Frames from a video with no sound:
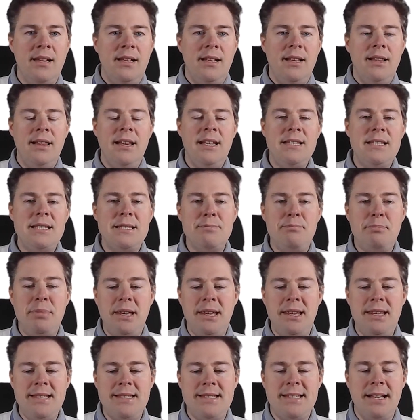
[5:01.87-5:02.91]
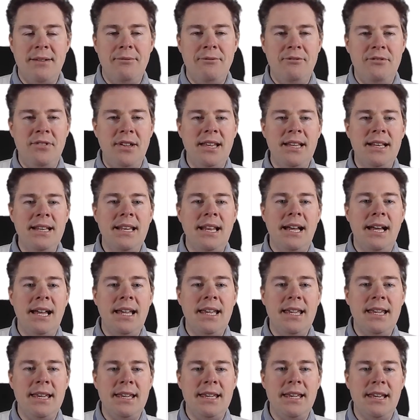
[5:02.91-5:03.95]
Let's be something
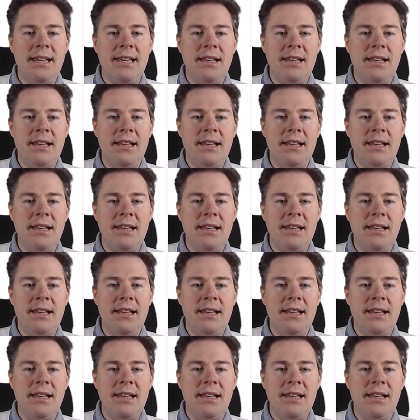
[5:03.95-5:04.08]
like